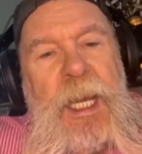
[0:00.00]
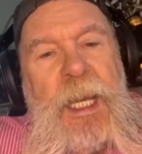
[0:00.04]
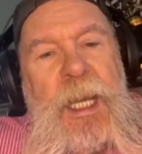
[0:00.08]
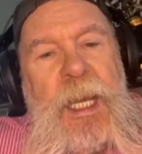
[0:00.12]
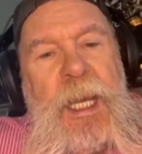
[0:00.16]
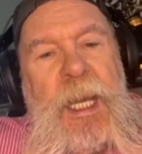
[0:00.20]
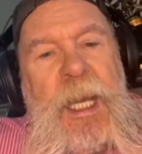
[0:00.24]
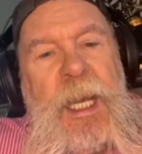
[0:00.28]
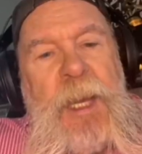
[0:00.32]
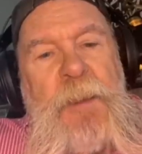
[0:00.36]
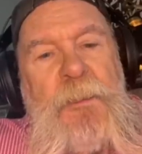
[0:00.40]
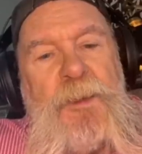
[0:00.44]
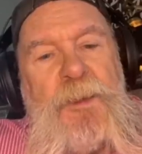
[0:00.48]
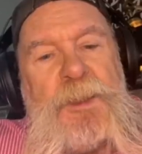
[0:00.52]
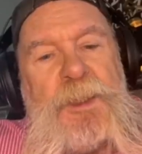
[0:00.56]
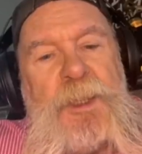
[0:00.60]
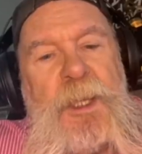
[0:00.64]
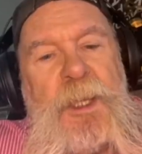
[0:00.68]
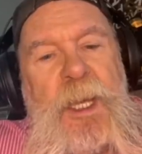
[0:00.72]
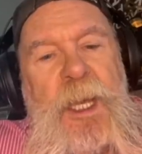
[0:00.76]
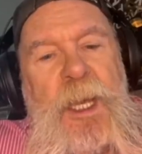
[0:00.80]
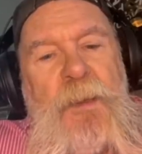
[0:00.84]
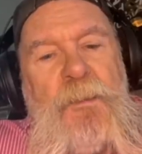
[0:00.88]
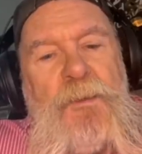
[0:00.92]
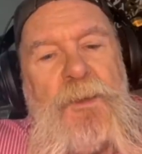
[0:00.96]
he was
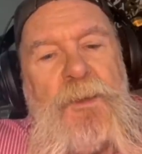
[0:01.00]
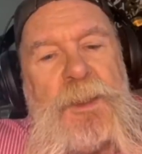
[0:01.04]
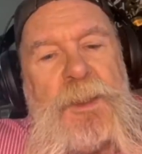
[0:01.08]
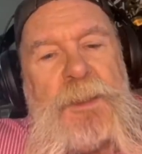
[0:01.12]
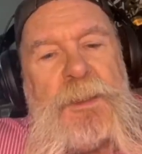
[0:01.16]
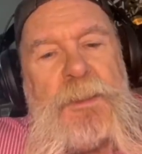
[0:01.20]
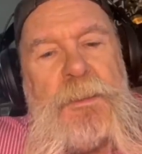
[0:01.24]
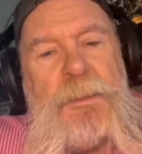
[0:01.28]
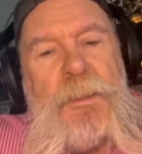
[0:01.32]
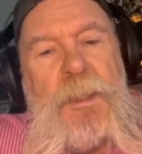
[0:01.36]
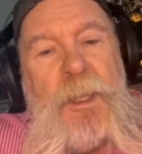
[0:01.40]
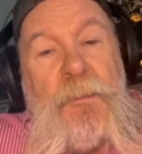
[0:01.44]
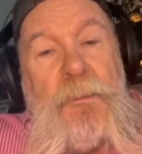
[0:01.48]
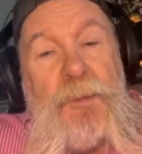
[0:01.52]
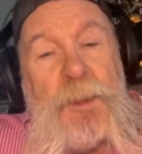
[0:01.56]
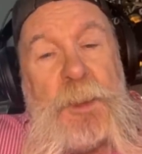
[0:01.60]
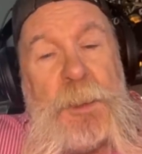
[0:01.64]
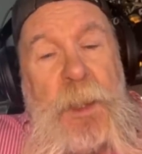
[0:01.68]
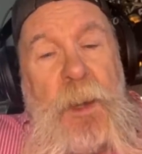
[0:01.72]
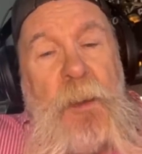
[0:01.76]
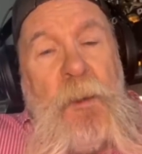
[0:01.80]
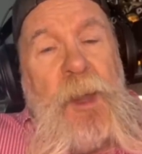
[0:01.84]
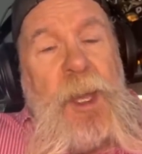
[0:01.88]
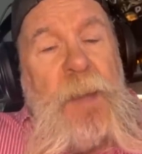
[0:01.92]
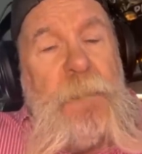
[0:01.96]

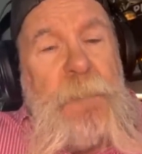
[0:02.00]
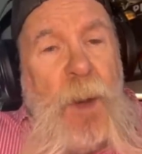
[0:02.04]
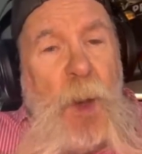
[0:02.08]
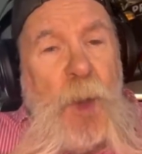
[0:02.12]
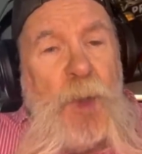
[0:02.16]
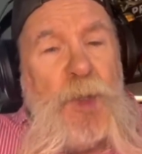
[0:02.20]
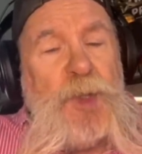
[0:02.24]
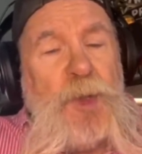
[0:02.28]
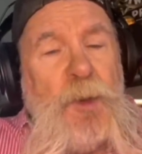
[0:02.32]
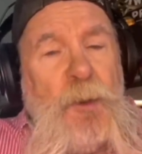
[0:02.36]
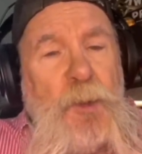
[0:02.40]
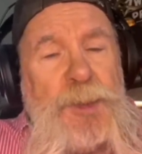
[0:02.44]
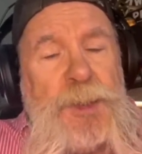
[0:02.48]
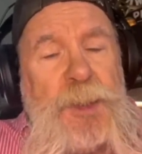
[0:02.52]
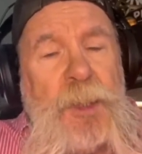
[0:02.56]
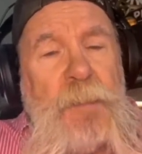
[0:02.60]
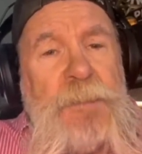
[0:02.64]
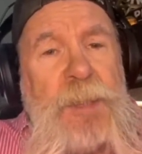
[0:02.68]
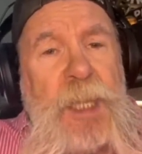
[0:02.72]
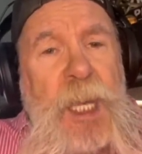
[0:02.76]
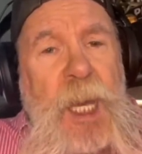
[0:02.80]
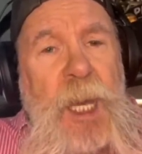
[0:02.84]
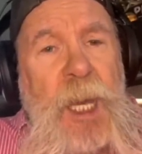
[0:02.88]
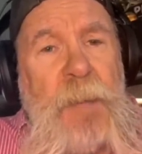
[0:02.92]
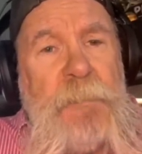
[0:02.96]
very emotional
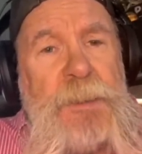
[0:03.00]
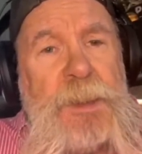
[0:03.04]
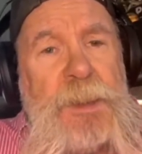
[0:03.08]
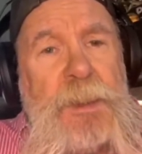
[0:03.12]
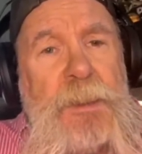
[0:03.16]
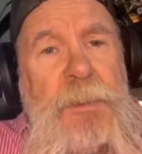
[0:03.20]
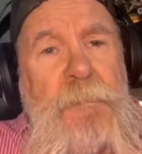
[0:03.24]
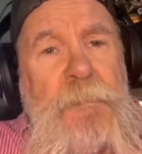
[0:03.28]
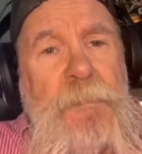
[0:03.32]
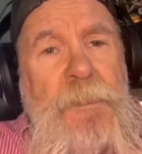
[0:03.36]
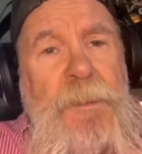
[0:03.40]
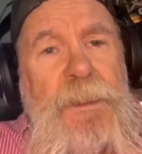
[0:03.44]
sometimes.